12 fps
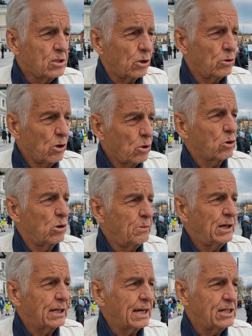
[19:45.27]
no
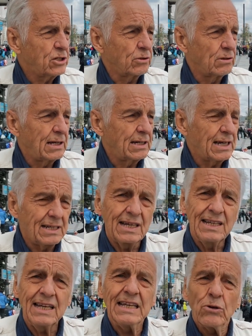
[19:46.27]
communication,
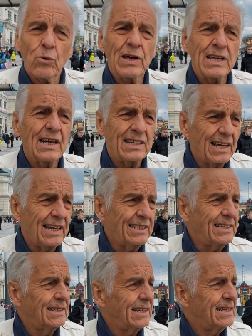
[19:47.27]
and in a way I
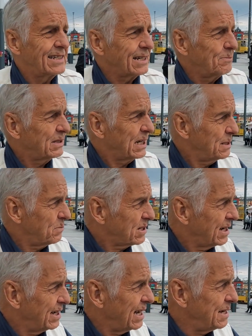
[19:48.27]
liked it. And sometimes
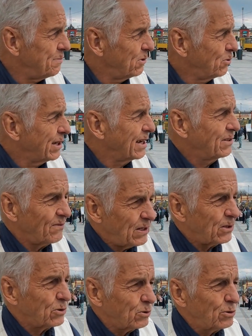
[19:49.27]
I'm looking with a
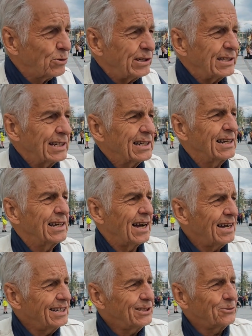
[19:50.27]
too critical
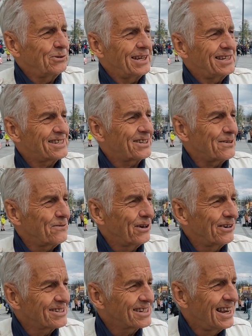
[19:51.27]
eye today's
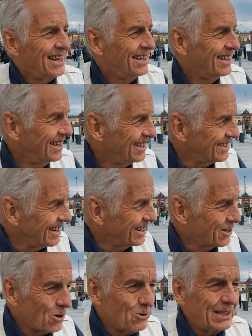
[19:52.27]
travelers. they
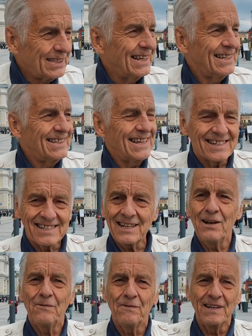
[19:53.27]
go and they take
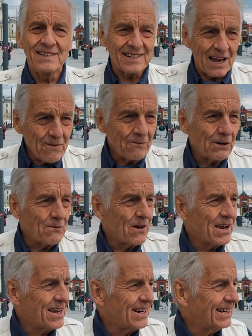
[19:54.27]
selfies
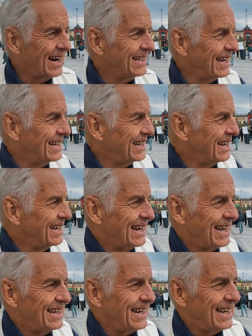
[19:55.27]
everywhere,
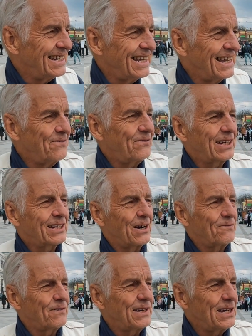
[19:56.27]
and every
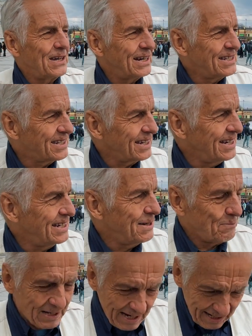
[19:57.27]
cafe I see
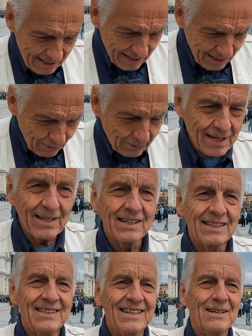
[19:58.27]
them, they are looking
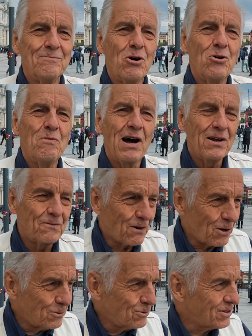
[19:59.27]
at their mobile
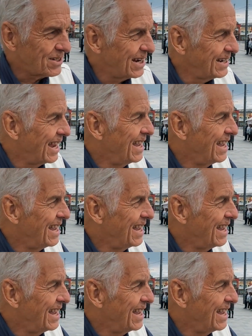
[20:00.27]
phones and